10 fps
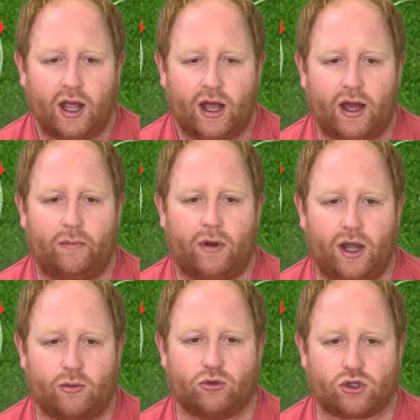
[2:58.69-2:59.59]

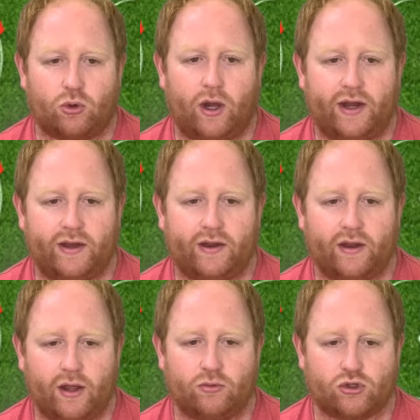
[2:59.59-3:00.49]
I was
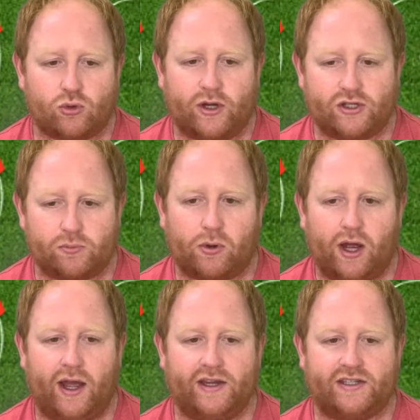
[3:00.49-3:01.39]
quite
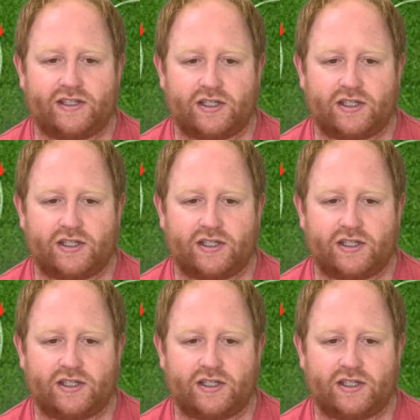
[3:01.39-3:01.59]
surprised